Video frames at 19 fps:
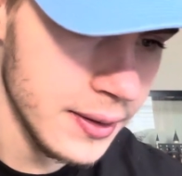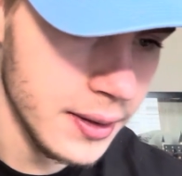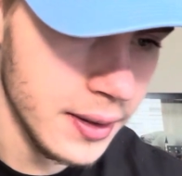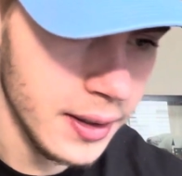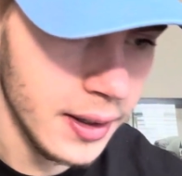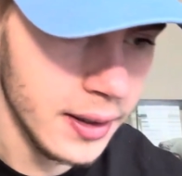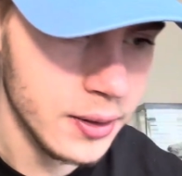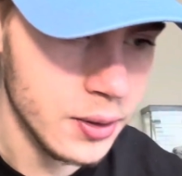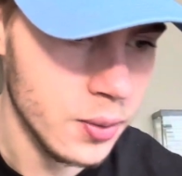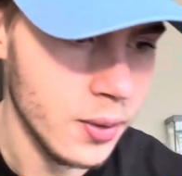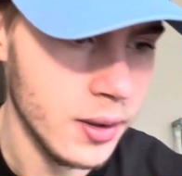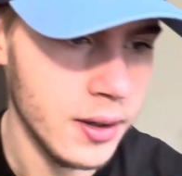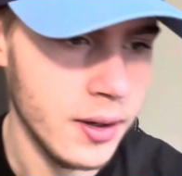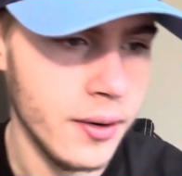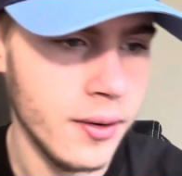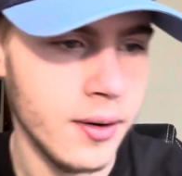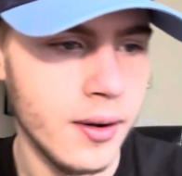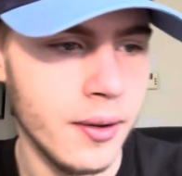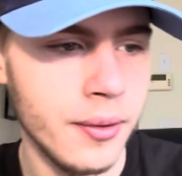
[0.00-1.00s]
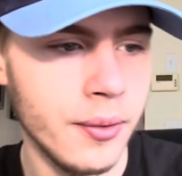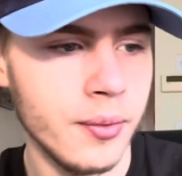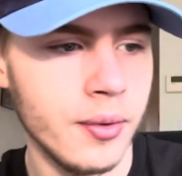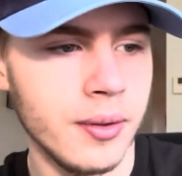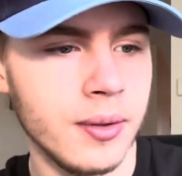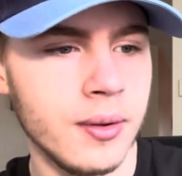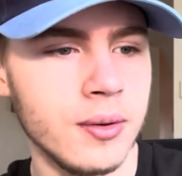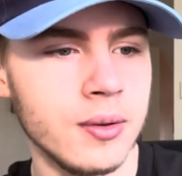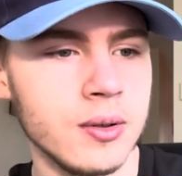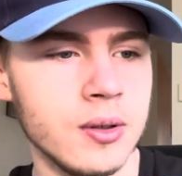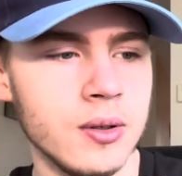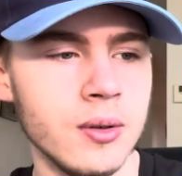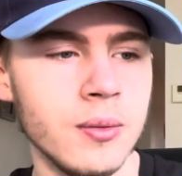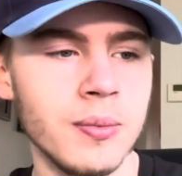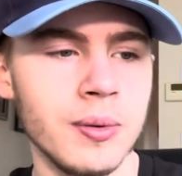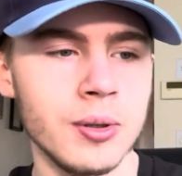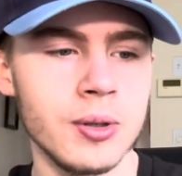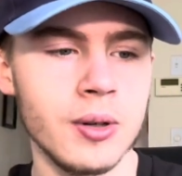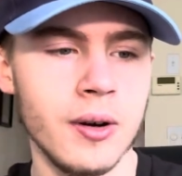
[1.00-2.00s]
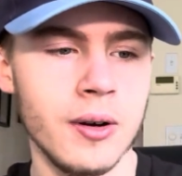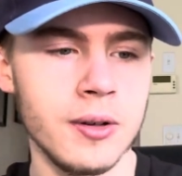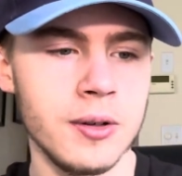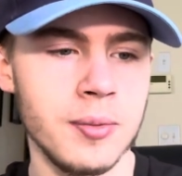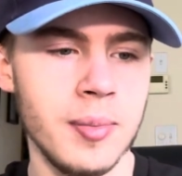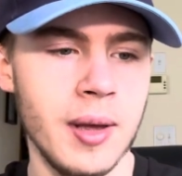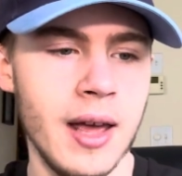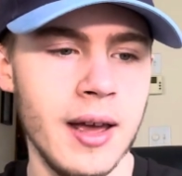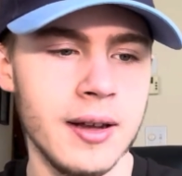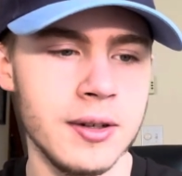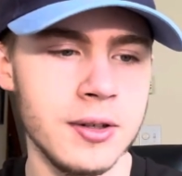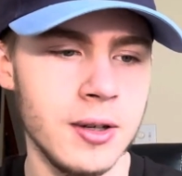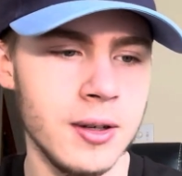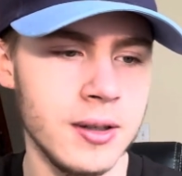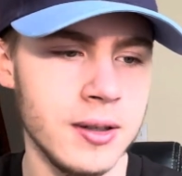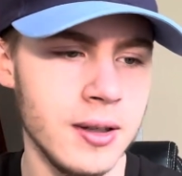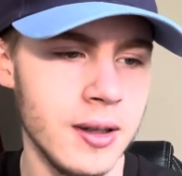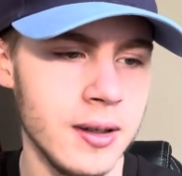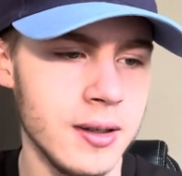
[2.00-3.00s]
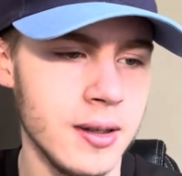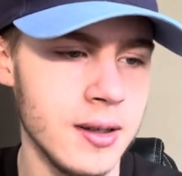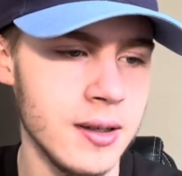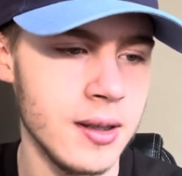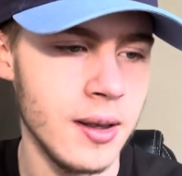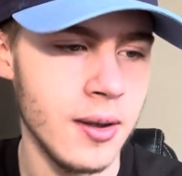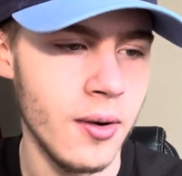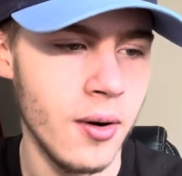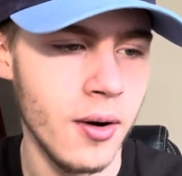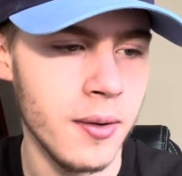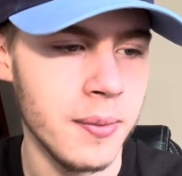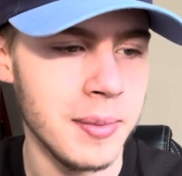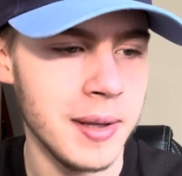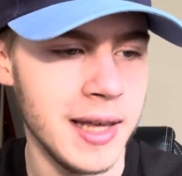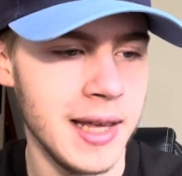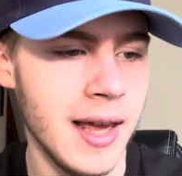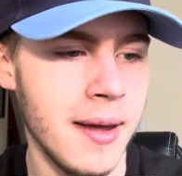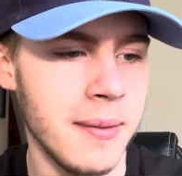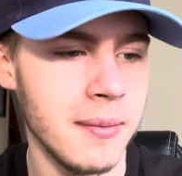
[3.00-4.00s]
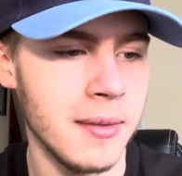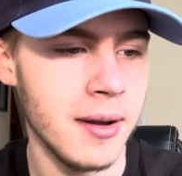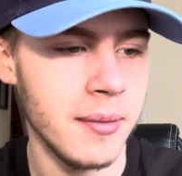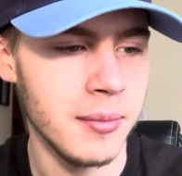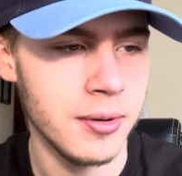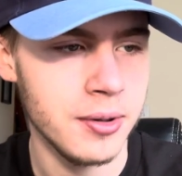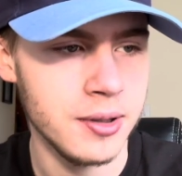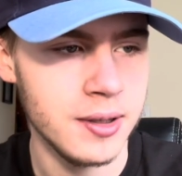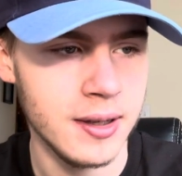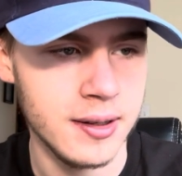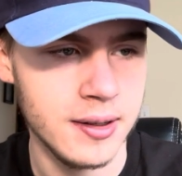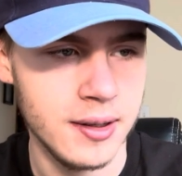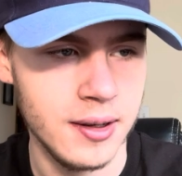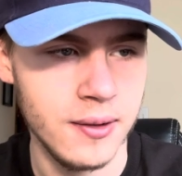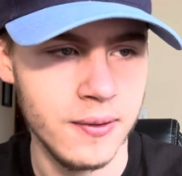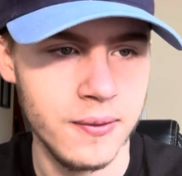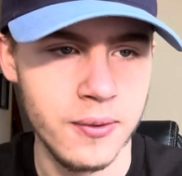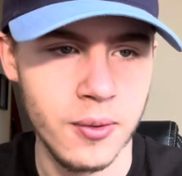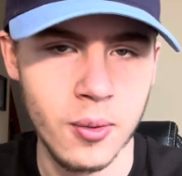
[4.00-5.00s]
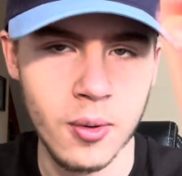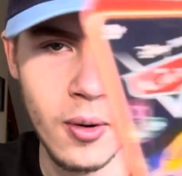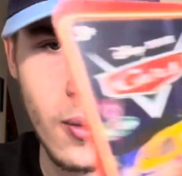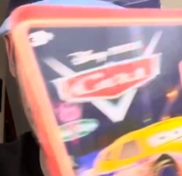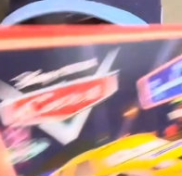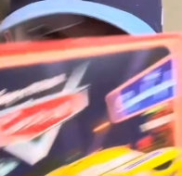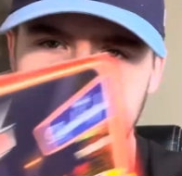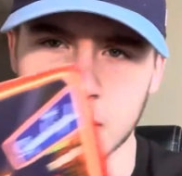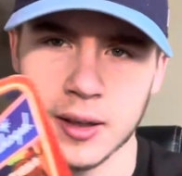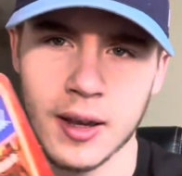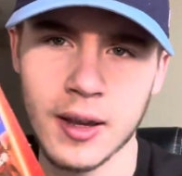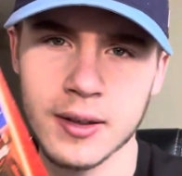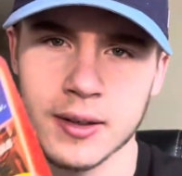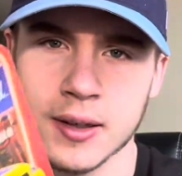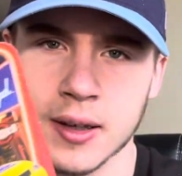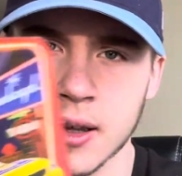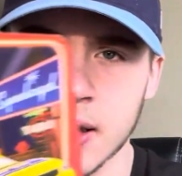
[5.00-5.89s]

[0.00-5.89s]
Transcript: The next one here, another one of those supercharged packagings. This is the RPM number 64, which I guess